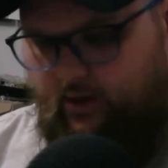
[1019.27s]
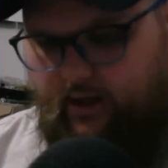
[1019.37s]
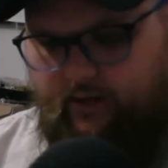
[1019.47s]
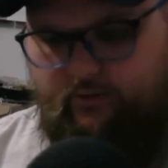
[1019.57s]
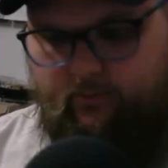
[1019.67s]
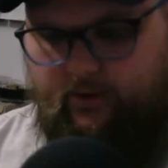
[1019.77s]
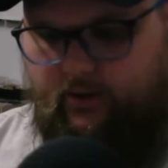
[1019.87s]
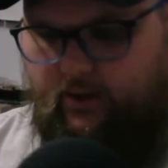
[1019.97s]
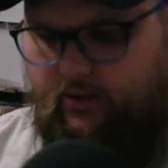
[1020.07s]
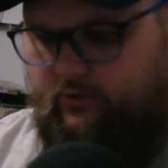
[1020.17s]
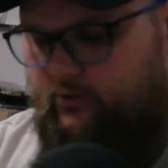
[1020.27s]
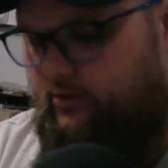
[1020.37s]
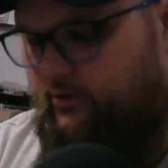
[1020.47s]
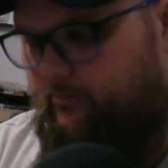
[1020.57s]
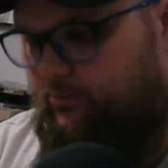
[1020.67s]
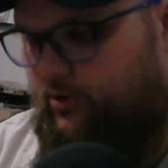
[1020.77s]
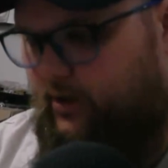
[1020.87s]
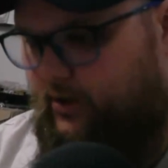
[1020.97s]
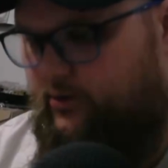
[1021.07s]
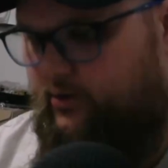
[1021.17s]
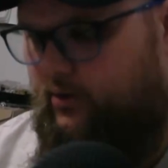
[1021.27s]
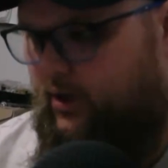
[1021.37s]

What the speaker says: cancel, but the extra protection.